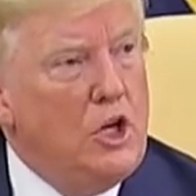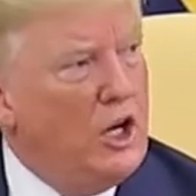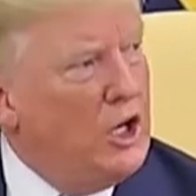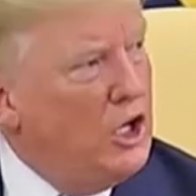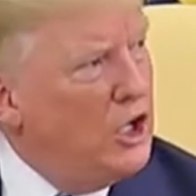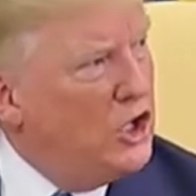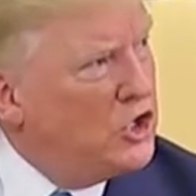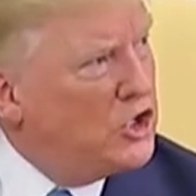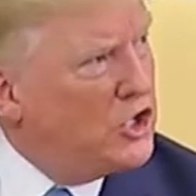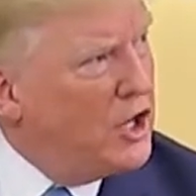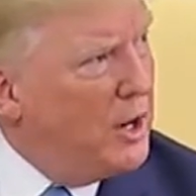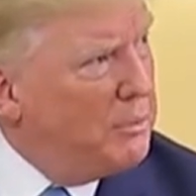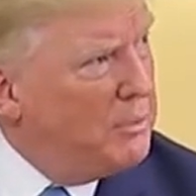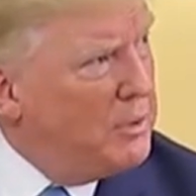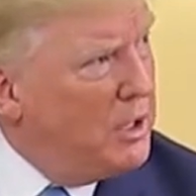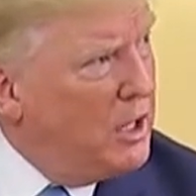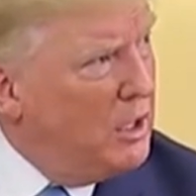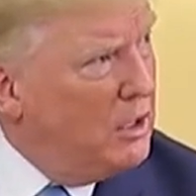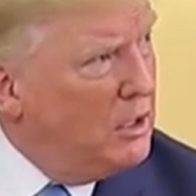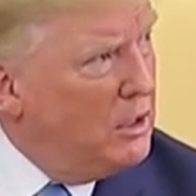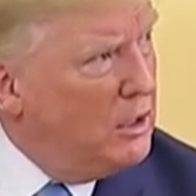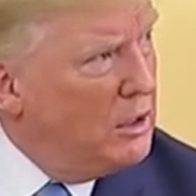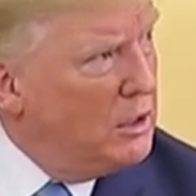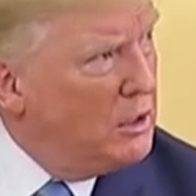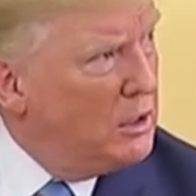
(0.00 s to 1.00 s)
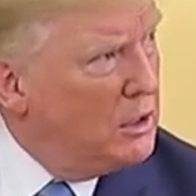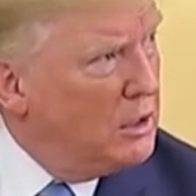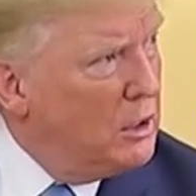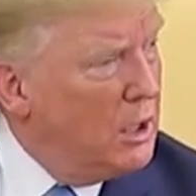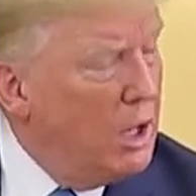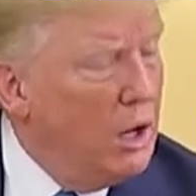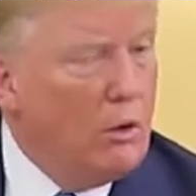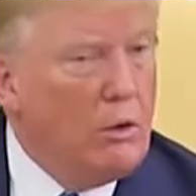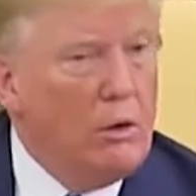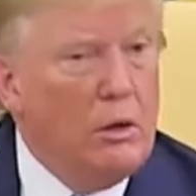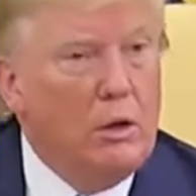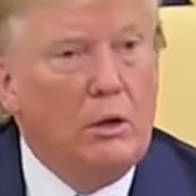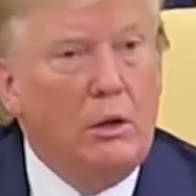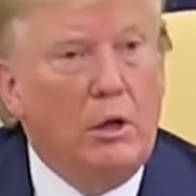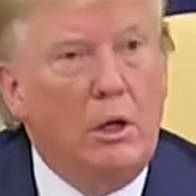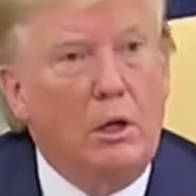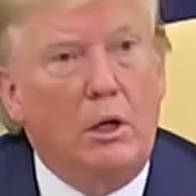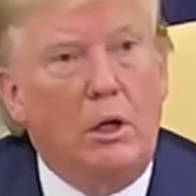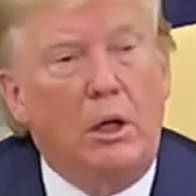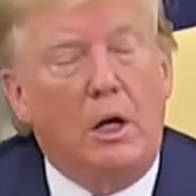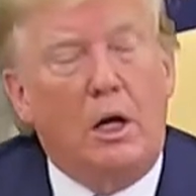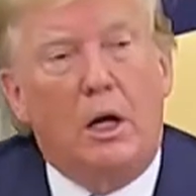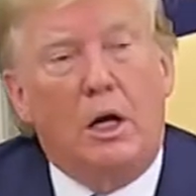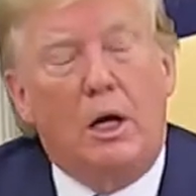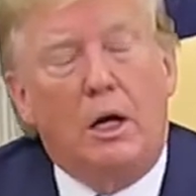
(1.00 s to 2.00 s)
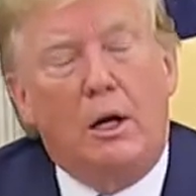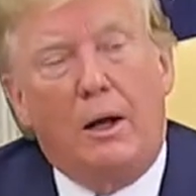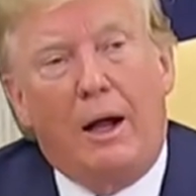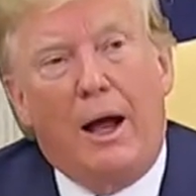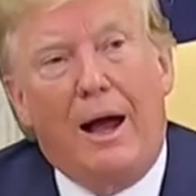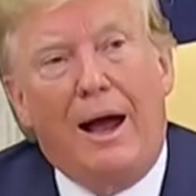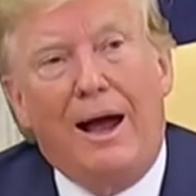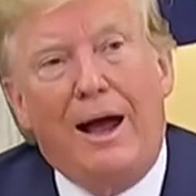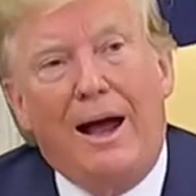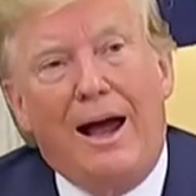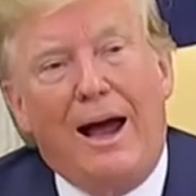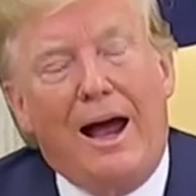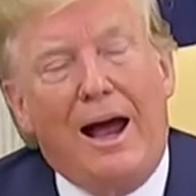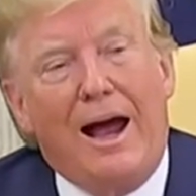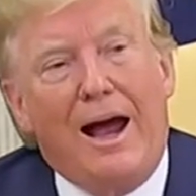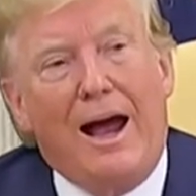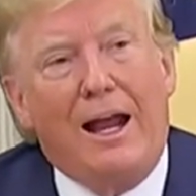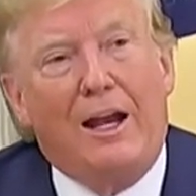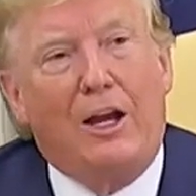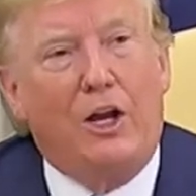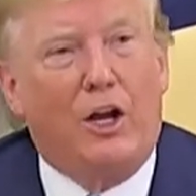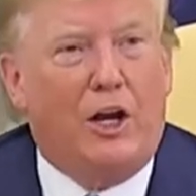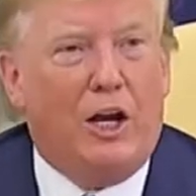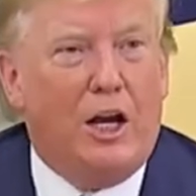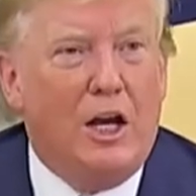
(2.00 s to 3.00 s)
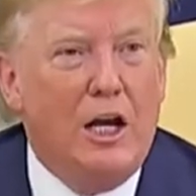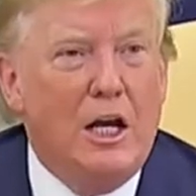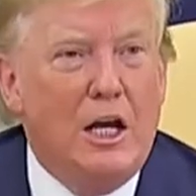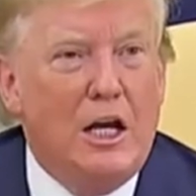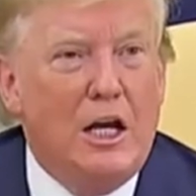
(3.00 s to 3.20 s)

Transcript: Did he step down? Oh. Uh, look,